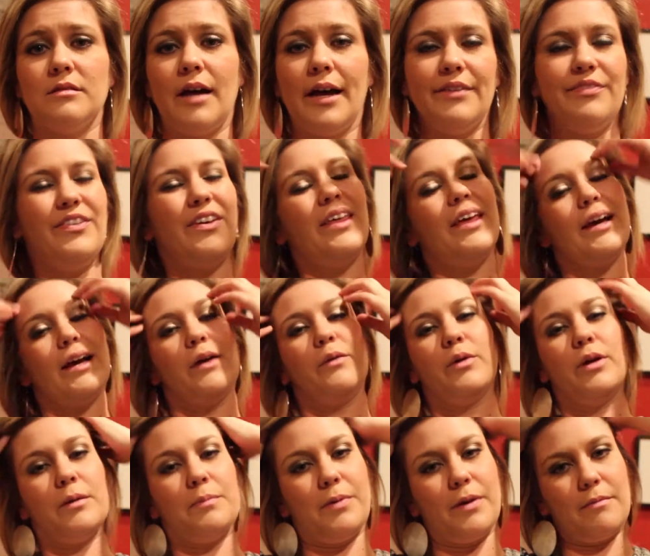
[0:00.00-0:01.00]
I feel like I
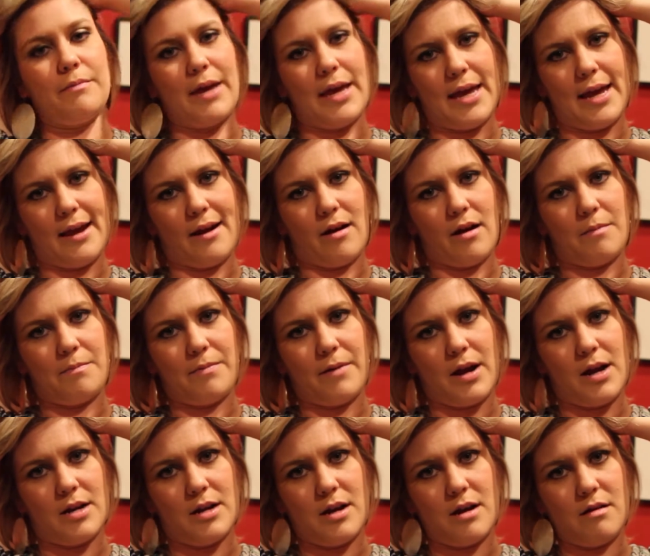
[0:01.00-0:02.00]
want to put my hair up
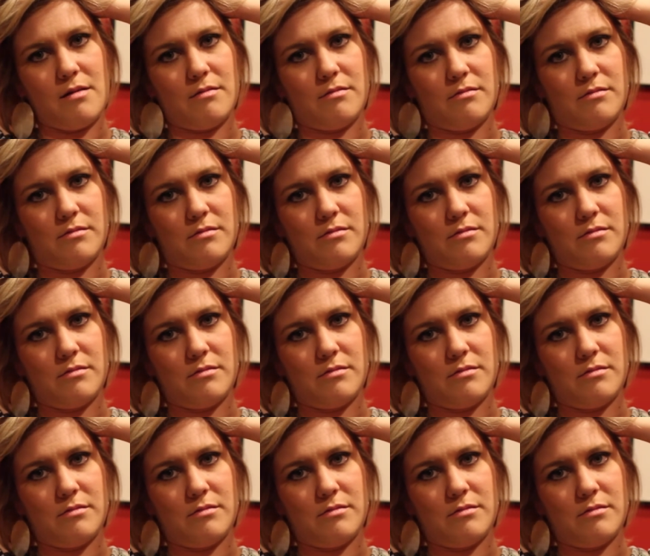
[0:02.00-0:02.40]
right now.